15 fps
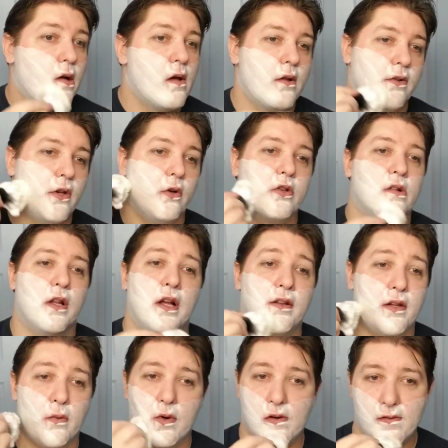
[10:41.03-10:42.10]

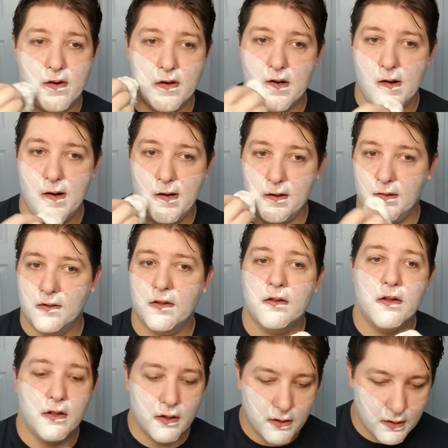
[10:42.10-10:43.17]
socializing one of our dogs.
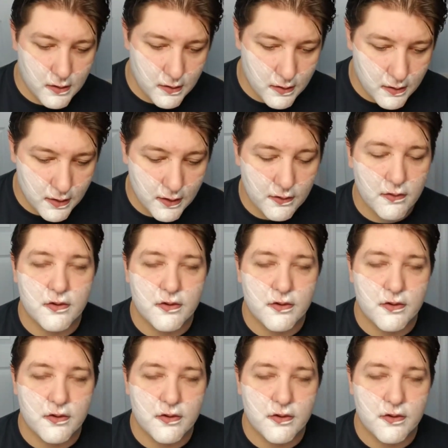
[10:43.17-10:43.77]
He's